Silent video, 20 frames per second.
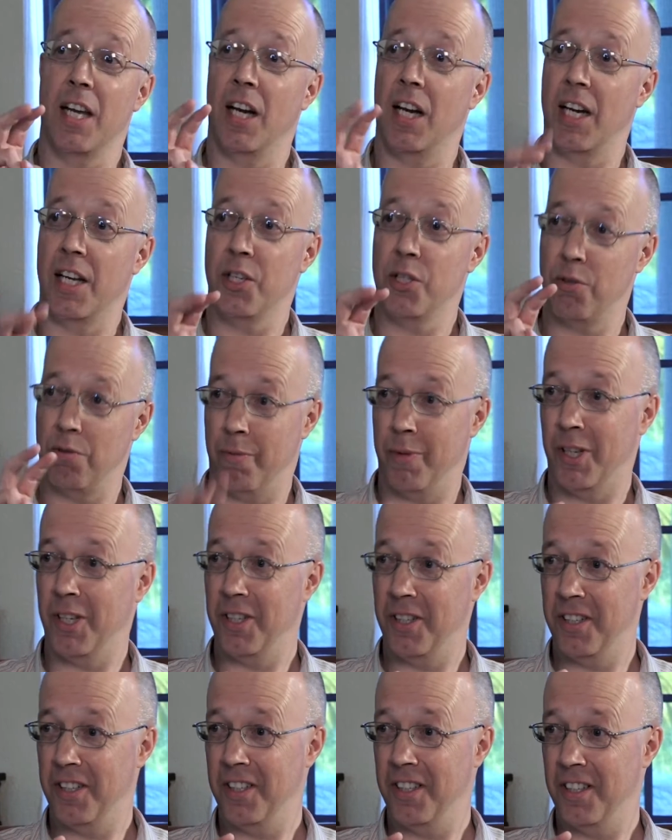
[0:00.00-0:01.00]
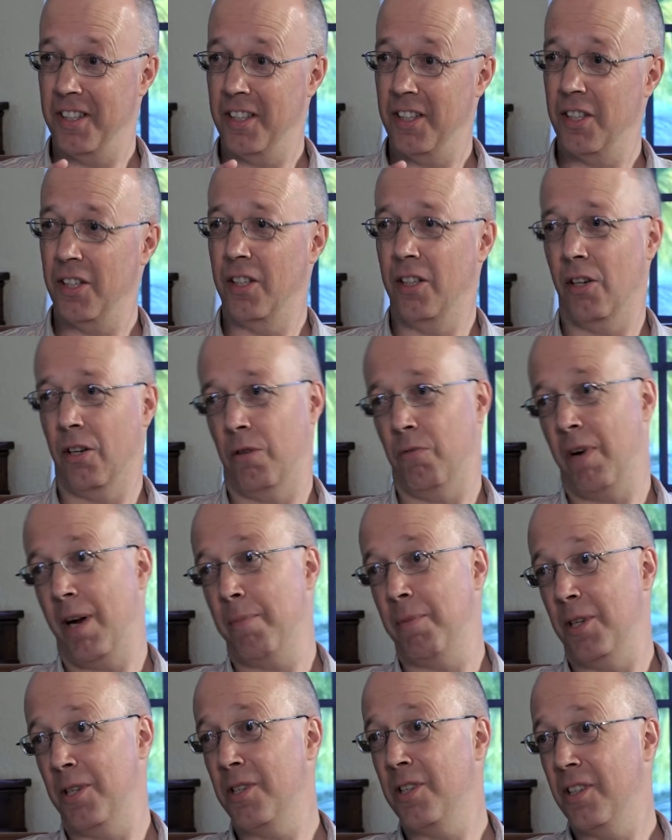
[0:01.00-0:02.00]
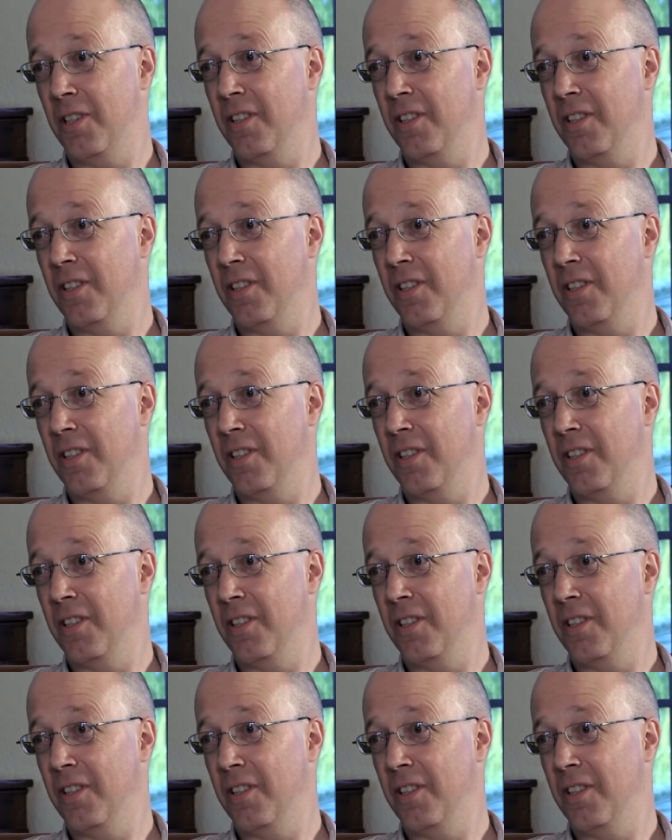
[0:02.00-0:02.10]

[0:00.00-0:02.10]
elite swimmer, not a rapist.